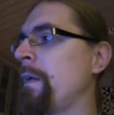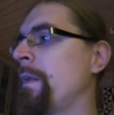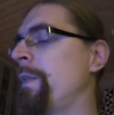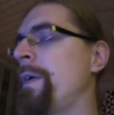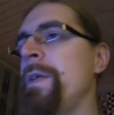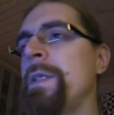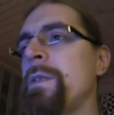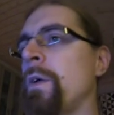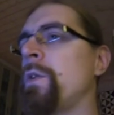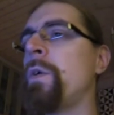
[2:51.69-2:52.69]
There is
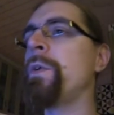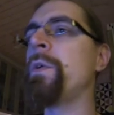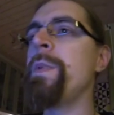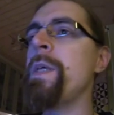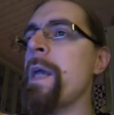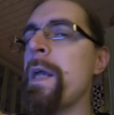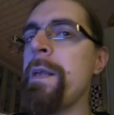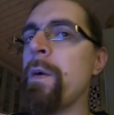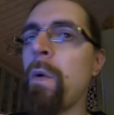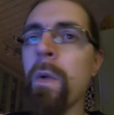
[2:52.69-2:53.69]
not going to be
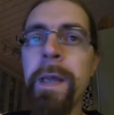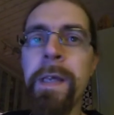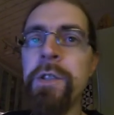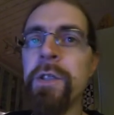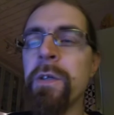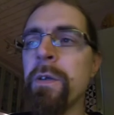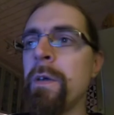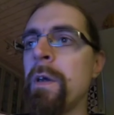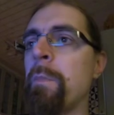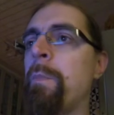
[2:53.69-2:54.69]
any old engine
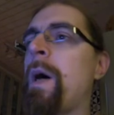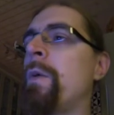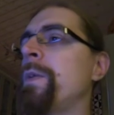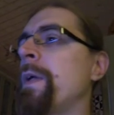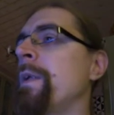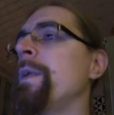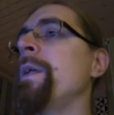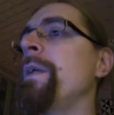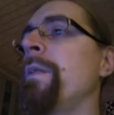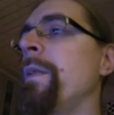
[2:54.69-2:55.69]
mounted
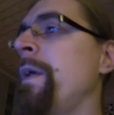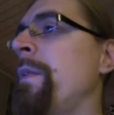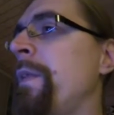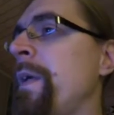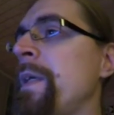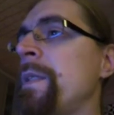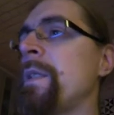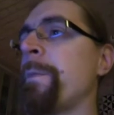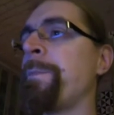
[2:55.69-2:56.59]
in these